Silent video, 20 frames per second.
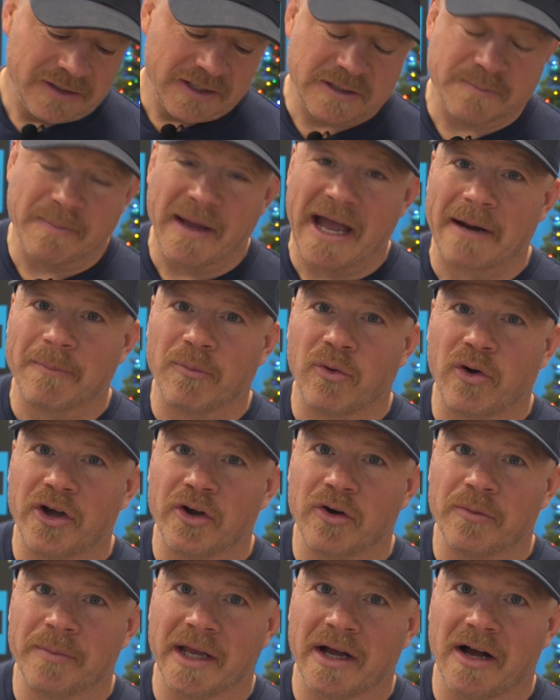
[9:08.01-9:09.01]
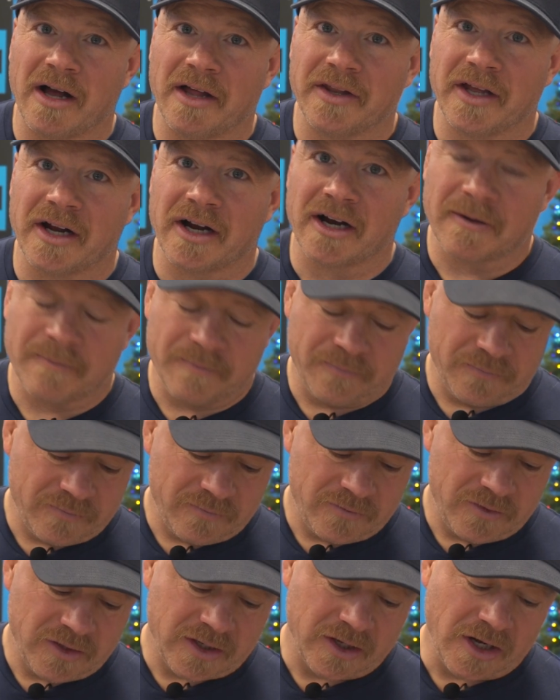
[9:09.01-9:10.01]
This bad boy will be on there.
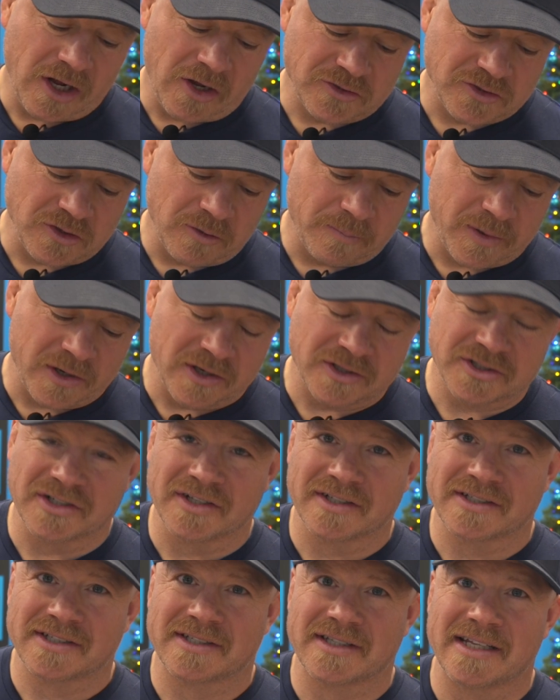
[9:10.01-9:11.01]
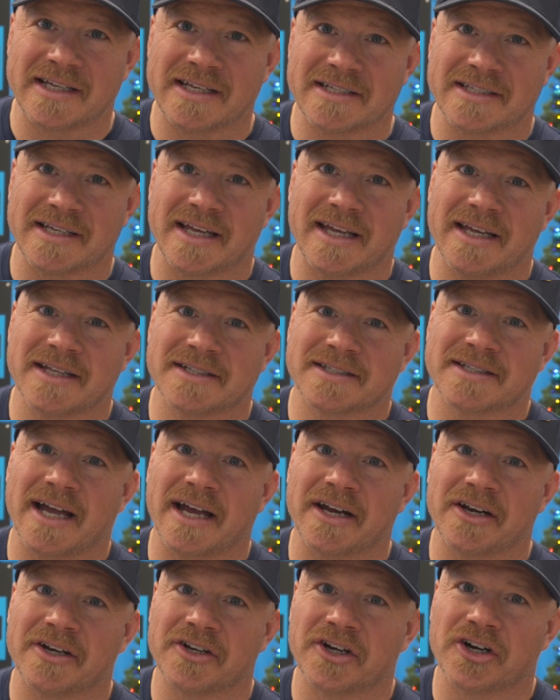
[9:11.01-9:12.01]
You can also purchase these at
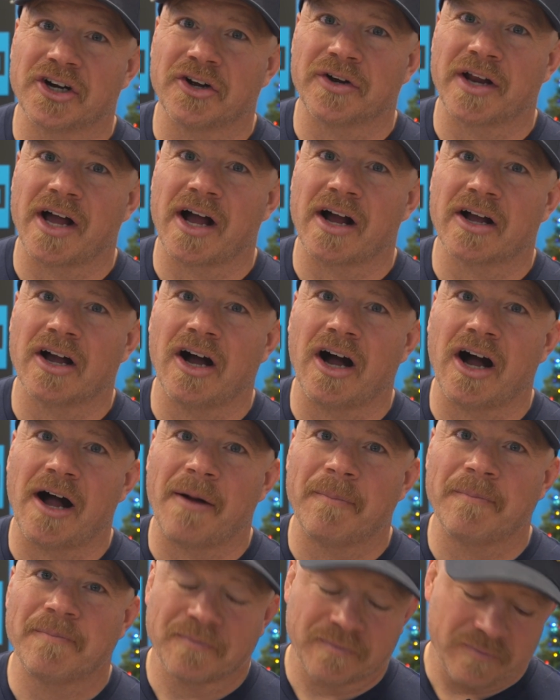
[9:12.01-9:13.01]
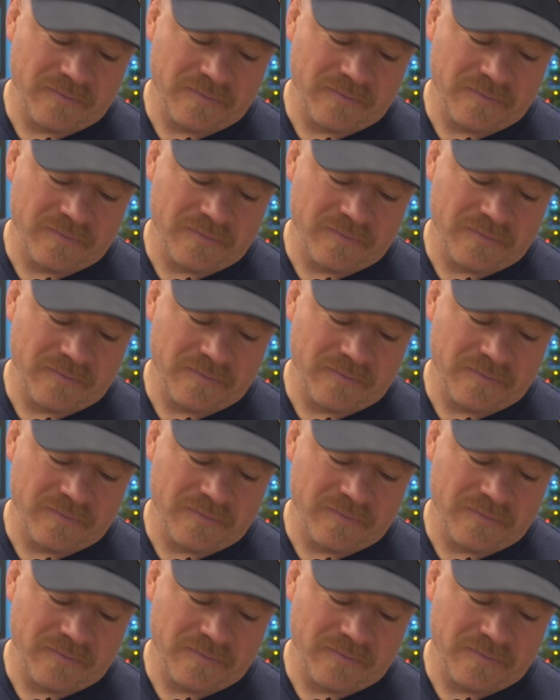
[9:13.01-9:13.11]
InsideEnduro.com.